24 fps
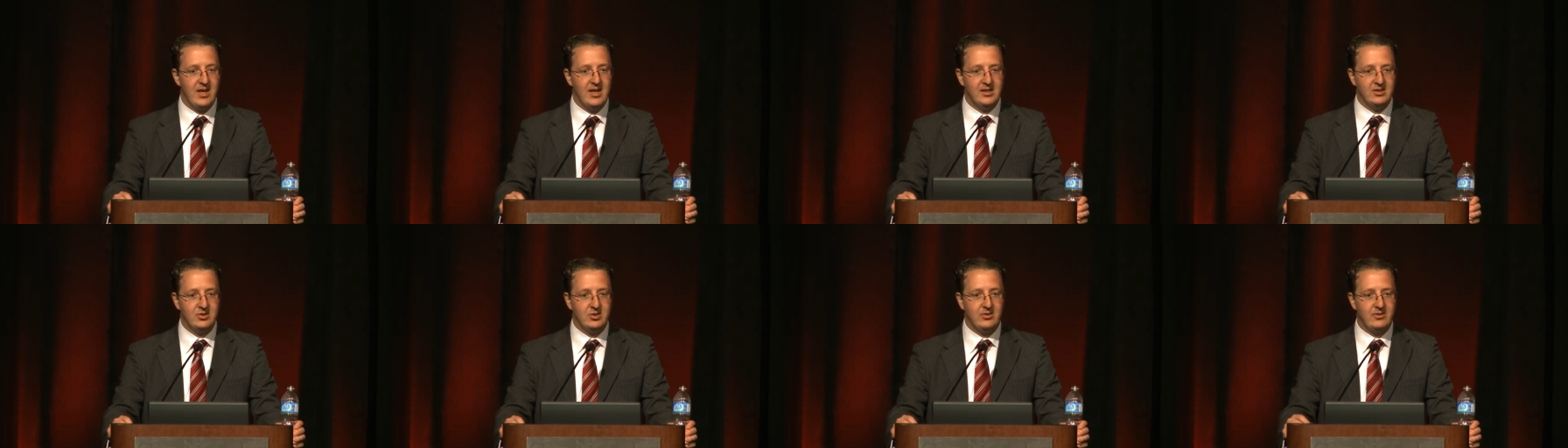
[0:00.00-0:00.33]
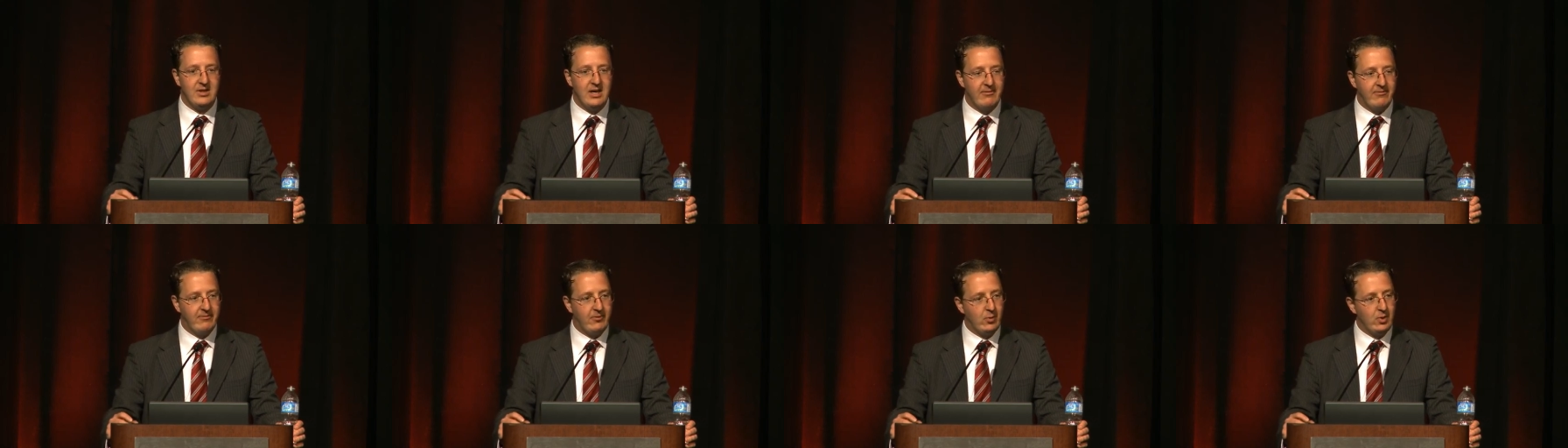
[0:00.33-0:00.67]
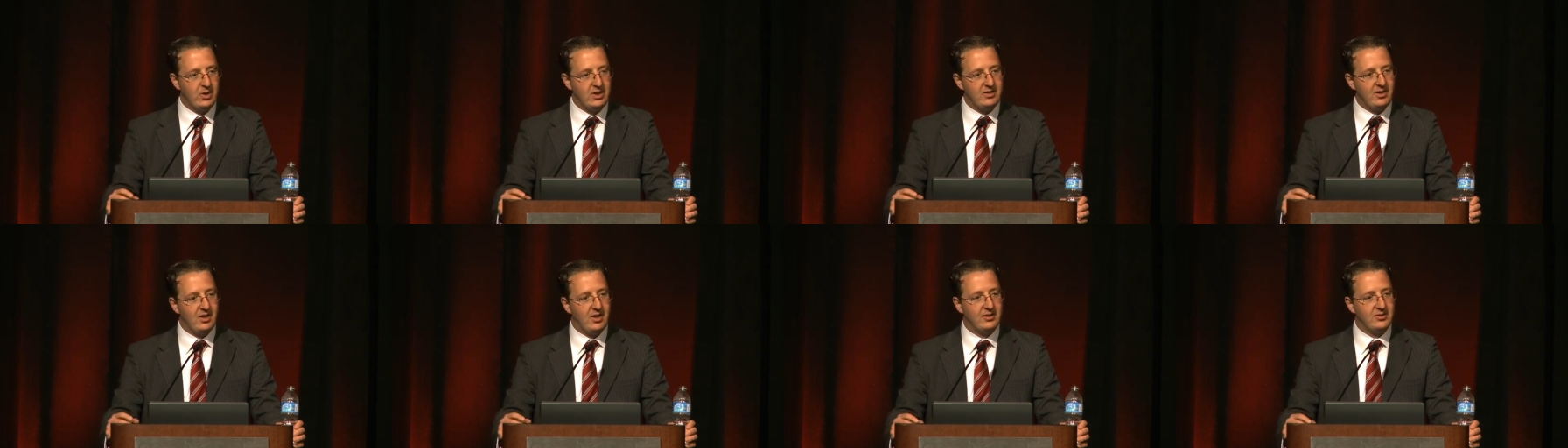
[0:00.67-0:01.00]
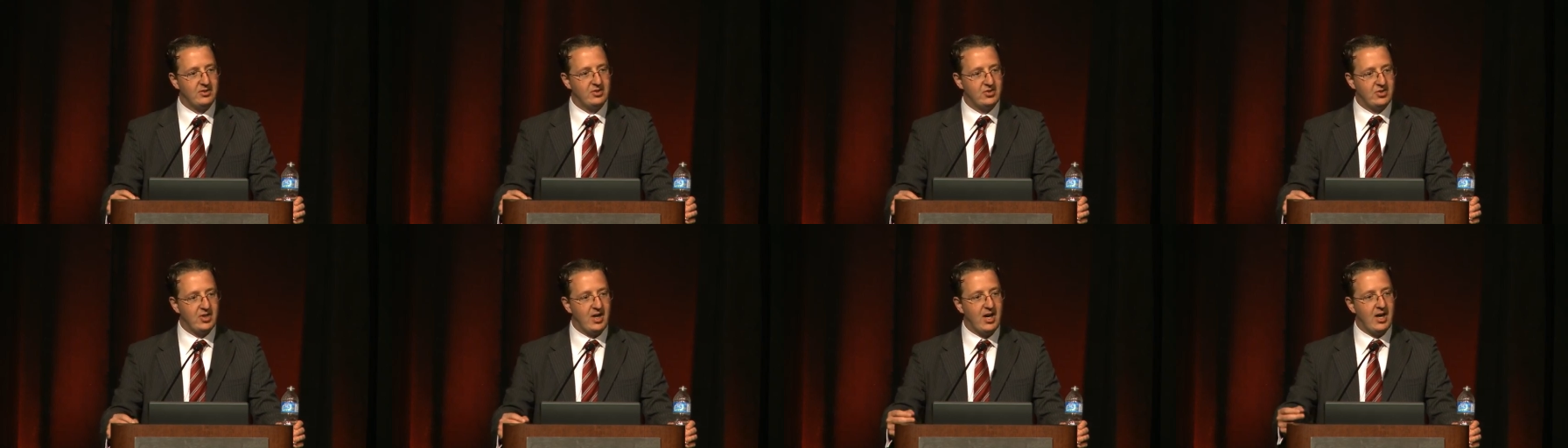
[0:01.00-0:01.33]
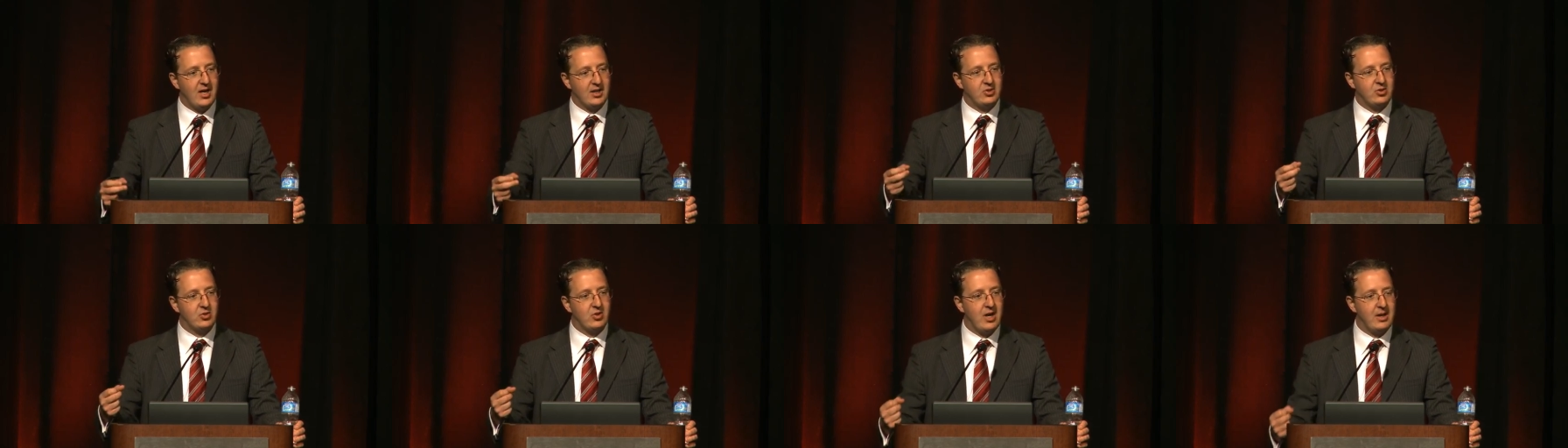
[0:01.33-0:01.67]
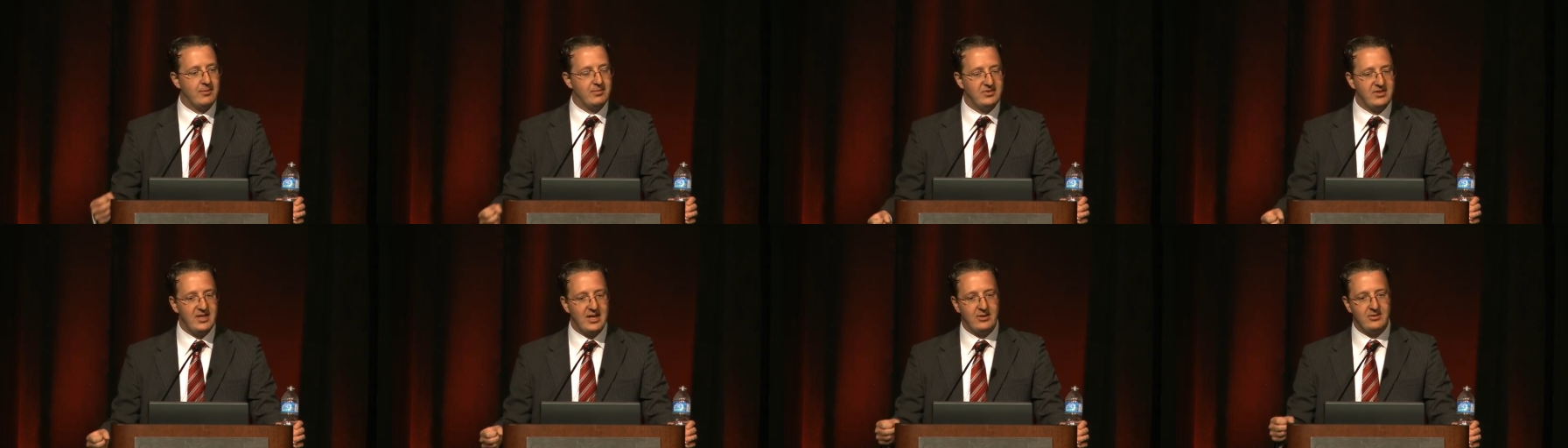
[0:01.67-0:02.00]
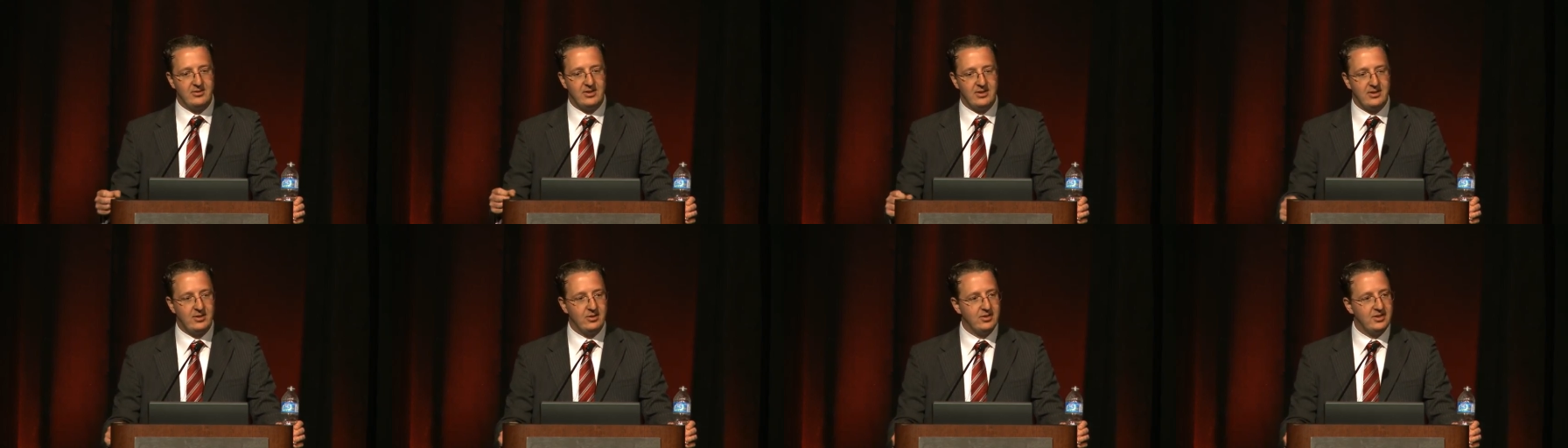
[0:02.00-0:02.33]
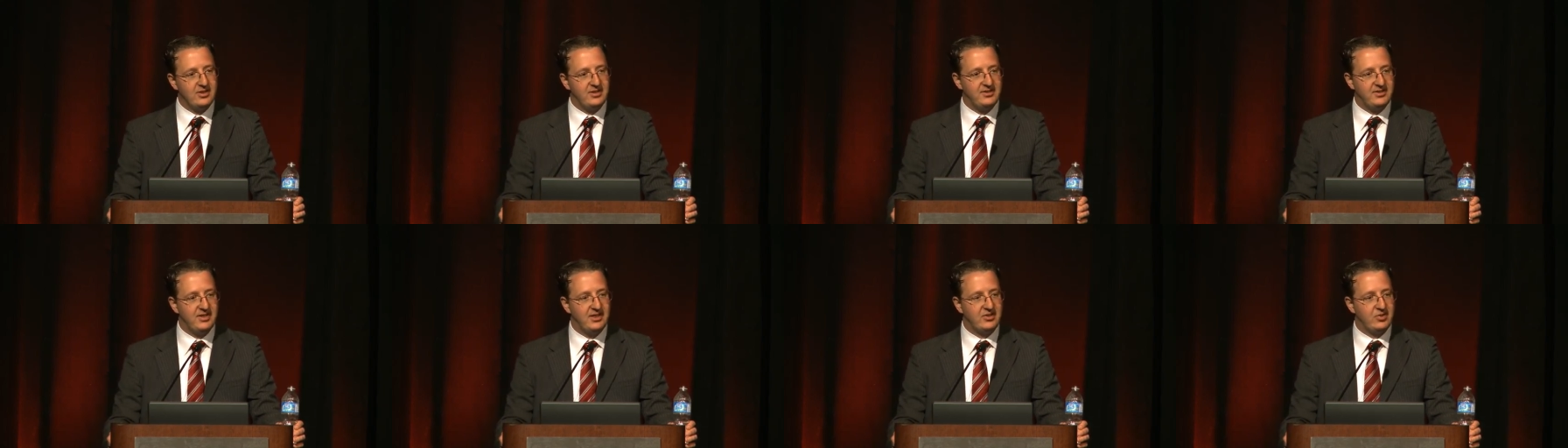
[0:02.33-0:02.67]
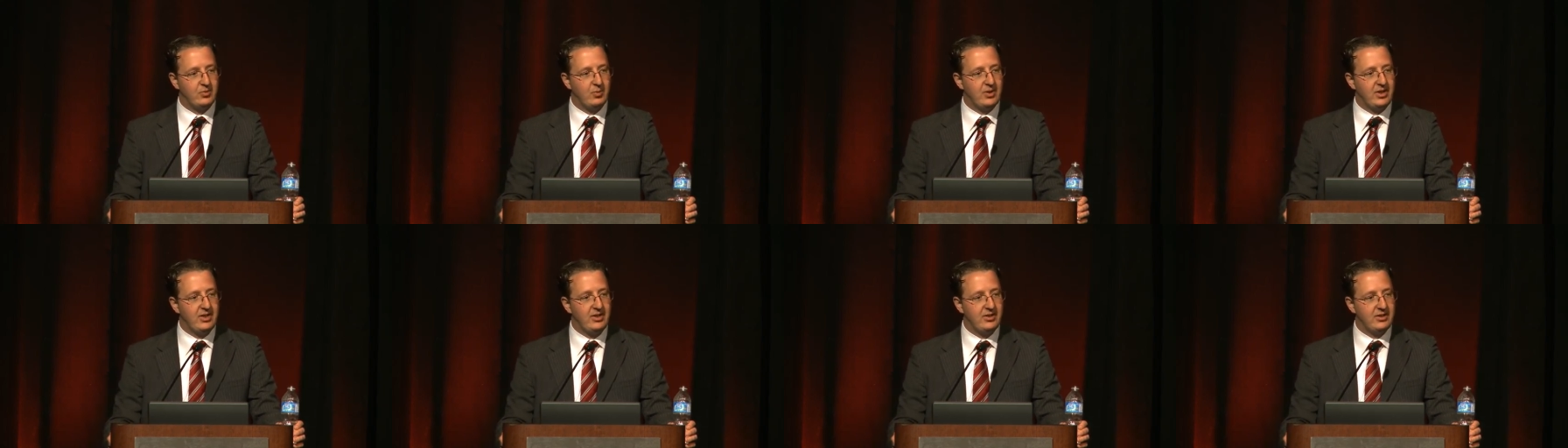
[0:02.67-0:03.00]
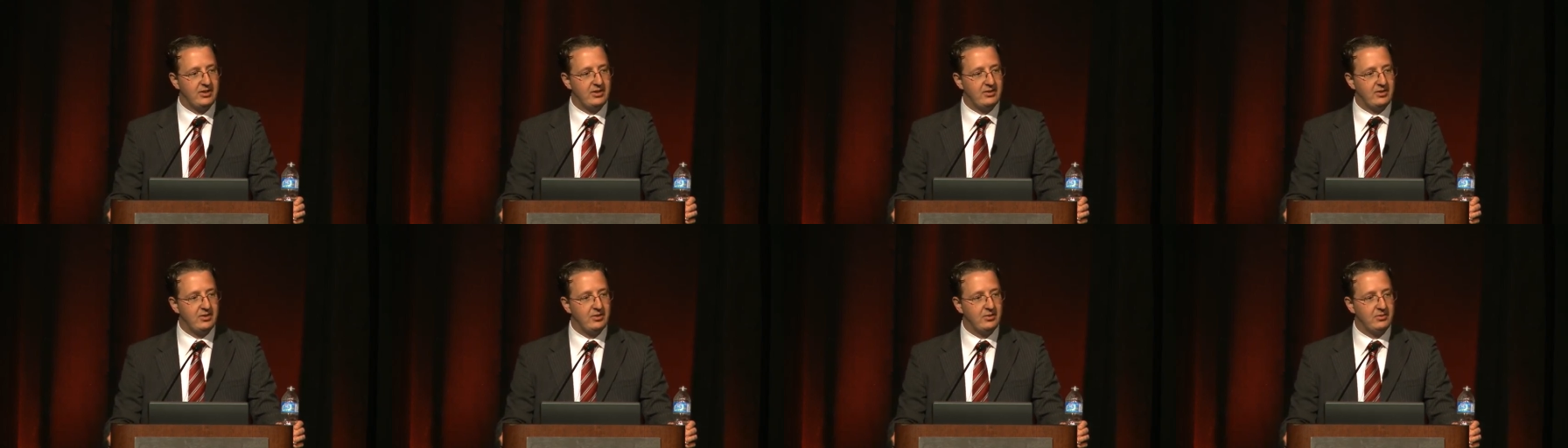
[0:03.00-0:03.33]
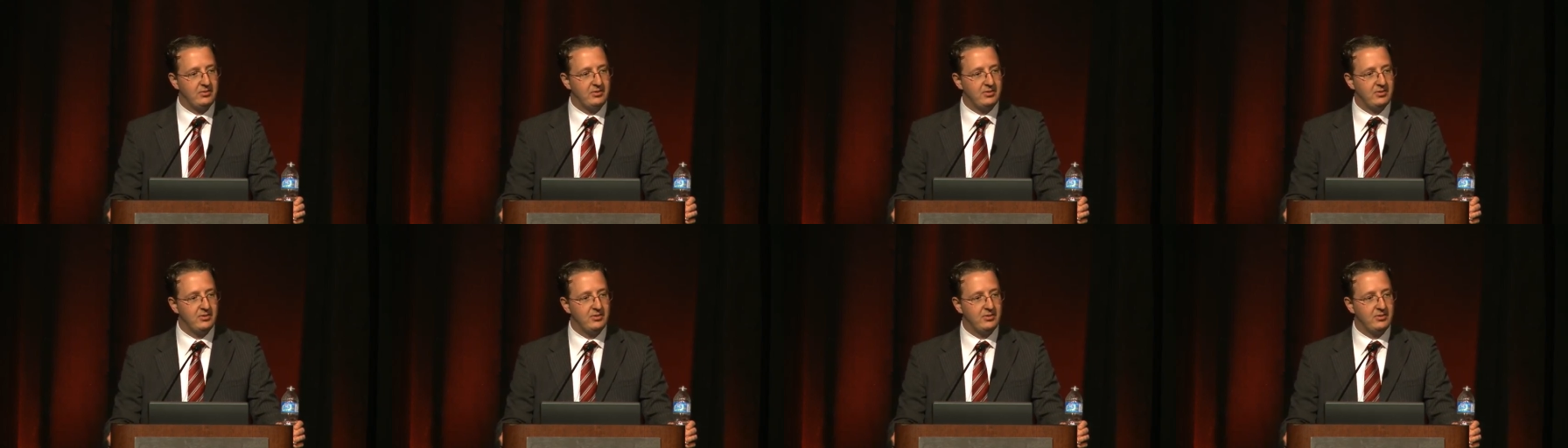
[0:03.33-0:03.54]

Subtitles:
So if that $40 stock drops down to 36, what are you going to do?